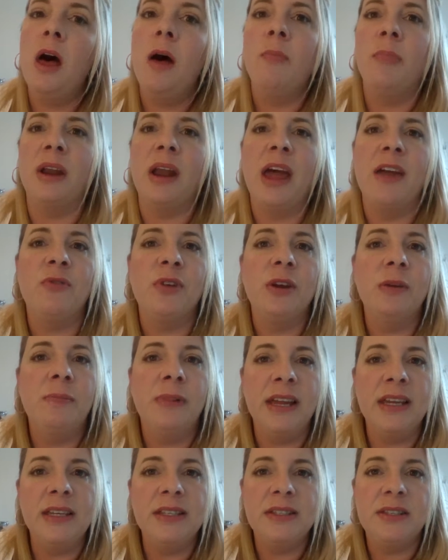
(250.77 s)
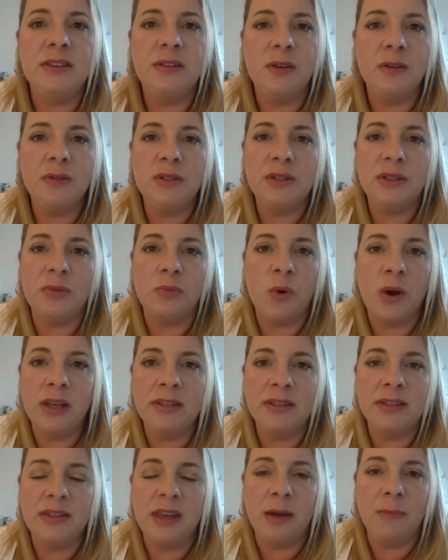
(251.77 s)
but I've replaced those
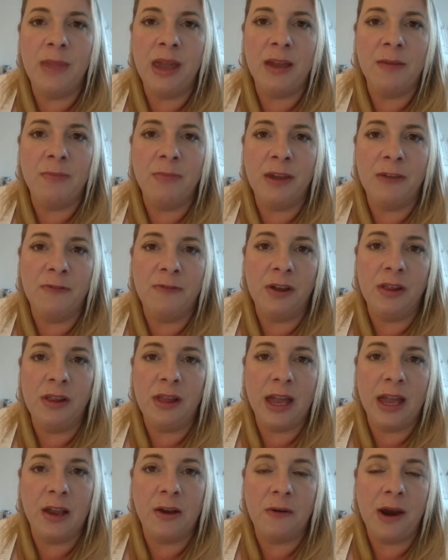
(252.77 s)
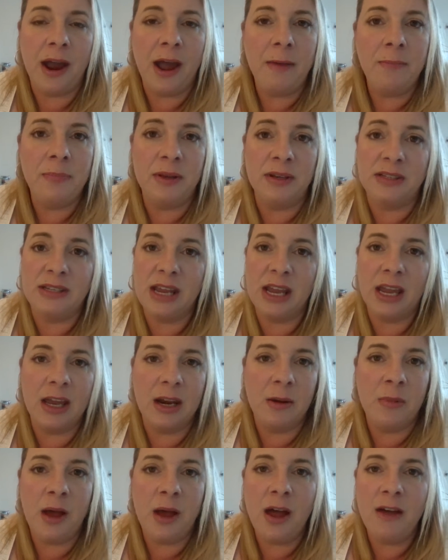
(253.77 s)
ones that make me feel like crap and taken
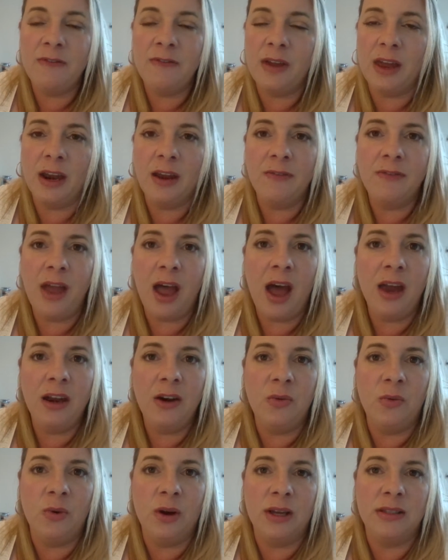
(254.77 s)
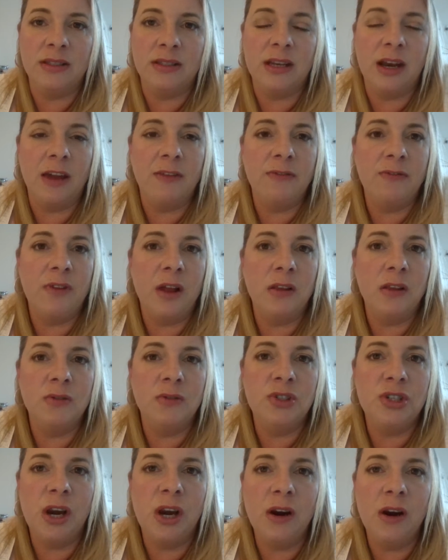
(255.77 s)
them off, and I've added ones, and I follow
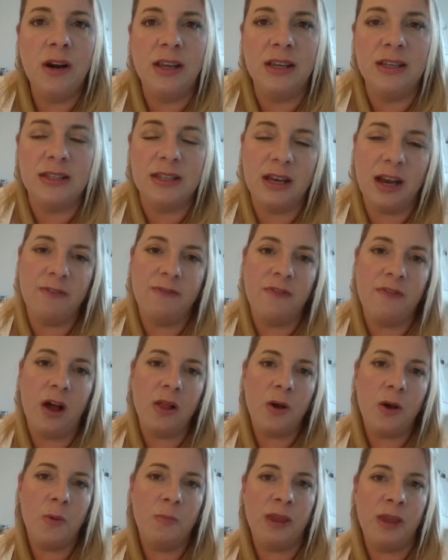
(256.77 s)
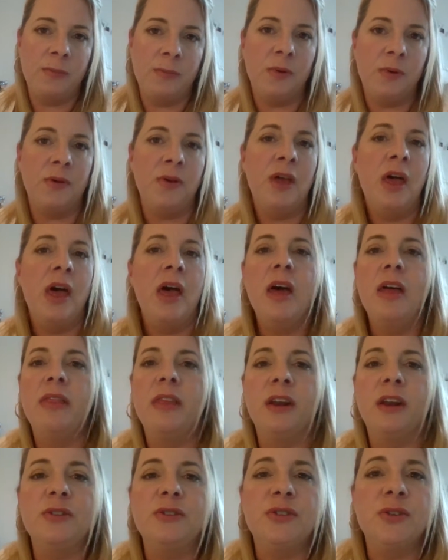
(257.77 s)
charities, and I follow people
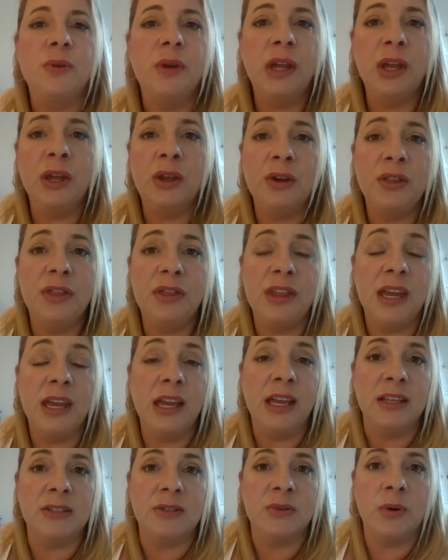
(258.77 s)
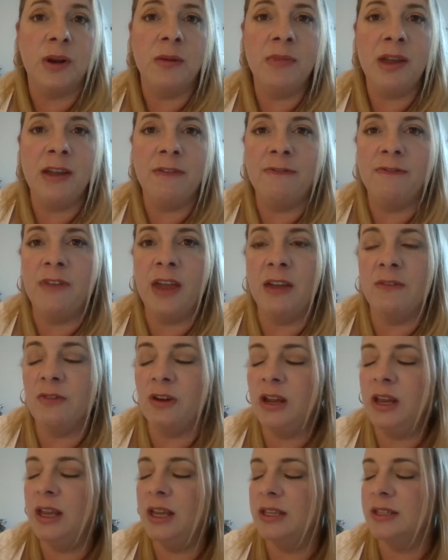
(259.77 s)
that are doing good things. One of my
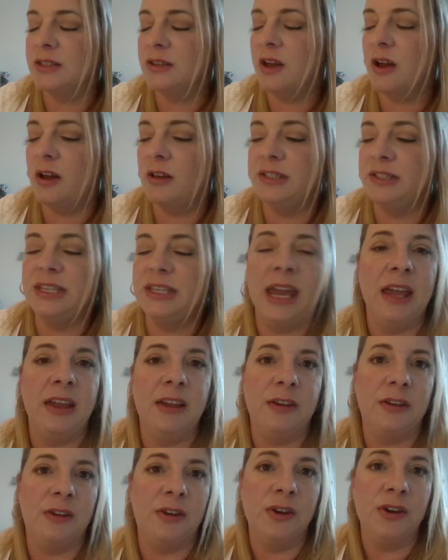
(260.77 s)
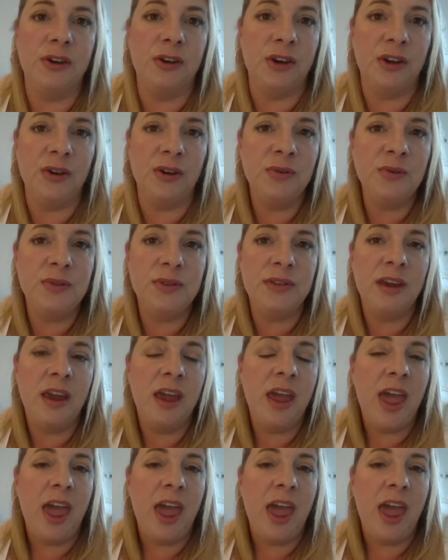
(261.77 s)
favorite is called Tank Good News,